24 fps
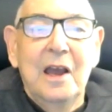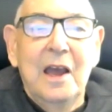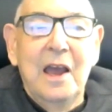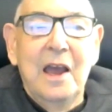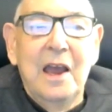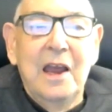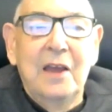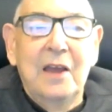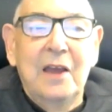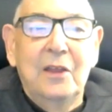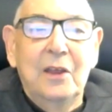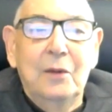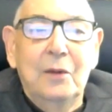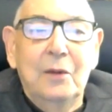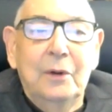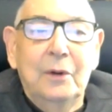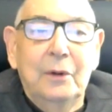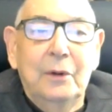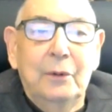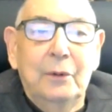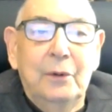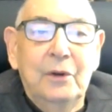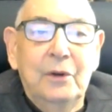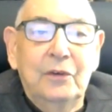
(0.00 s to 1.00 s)
And then we
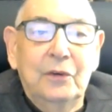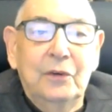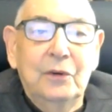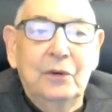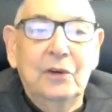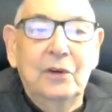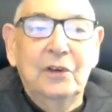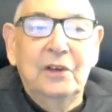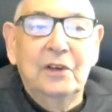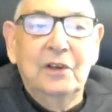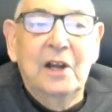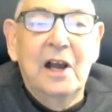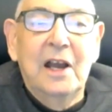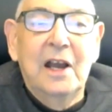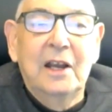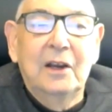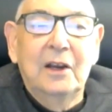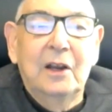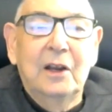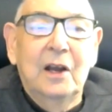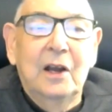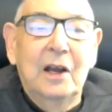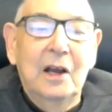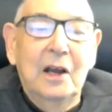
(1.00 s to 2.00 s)
returned, and
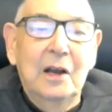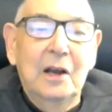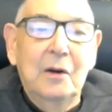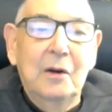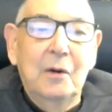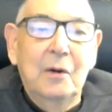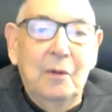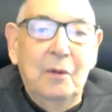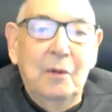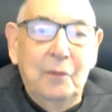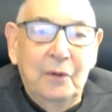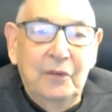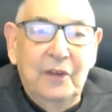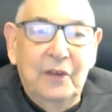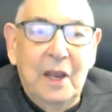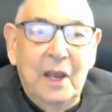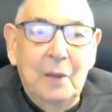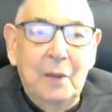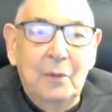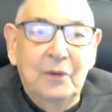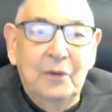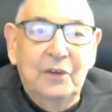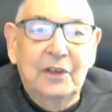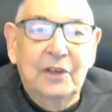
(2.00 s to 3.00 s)
I was
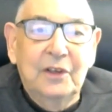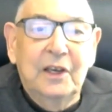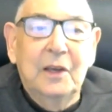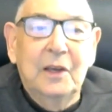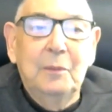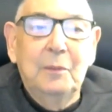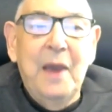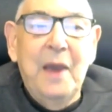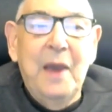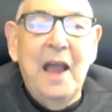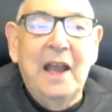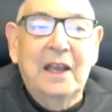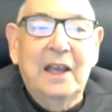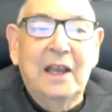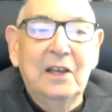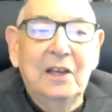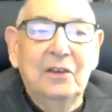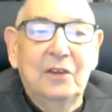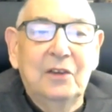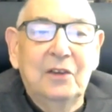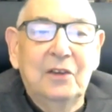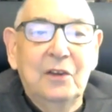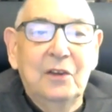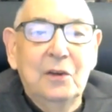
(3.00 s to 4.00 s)
able to get back
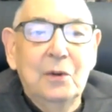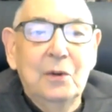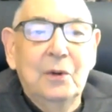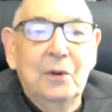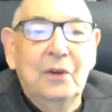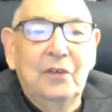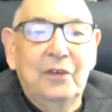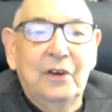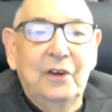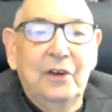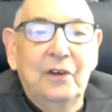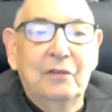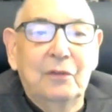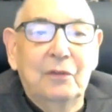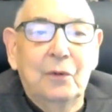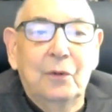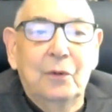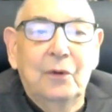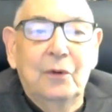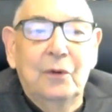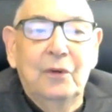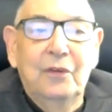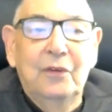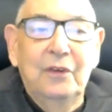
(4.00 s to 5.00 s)
into the U.S. Air
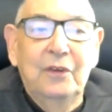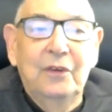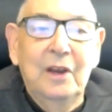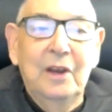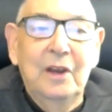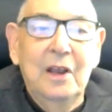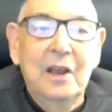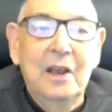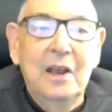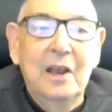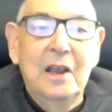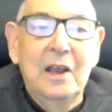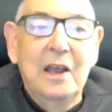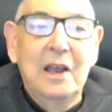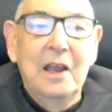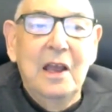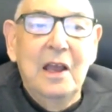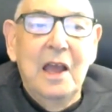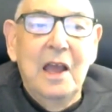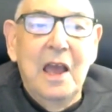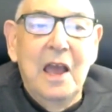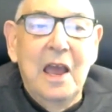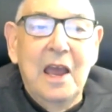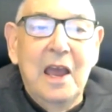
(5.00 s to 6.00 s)
Force
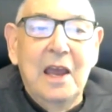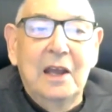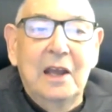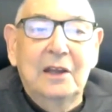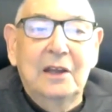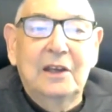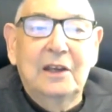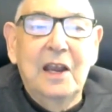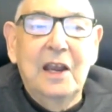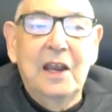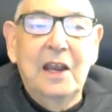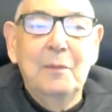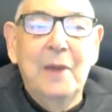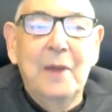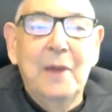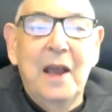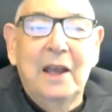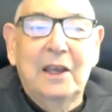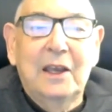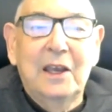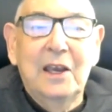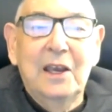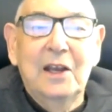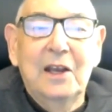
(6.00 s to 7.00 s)
and came
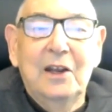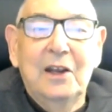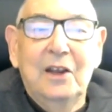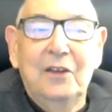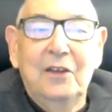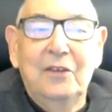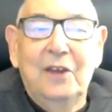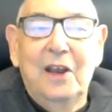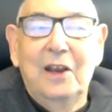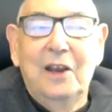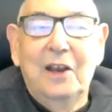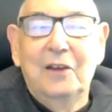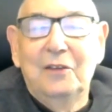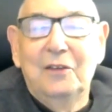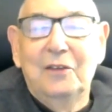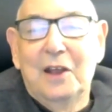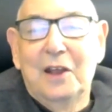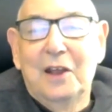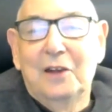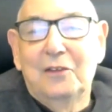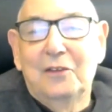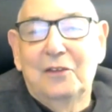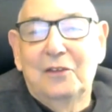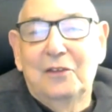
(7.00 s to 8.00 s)
back in as
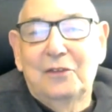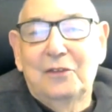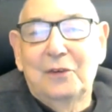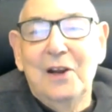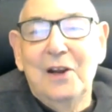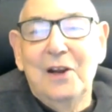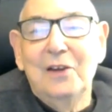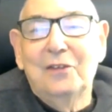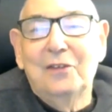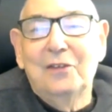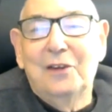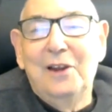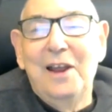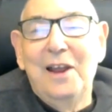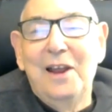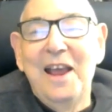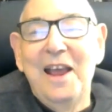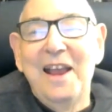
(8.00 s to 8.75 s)
a strange.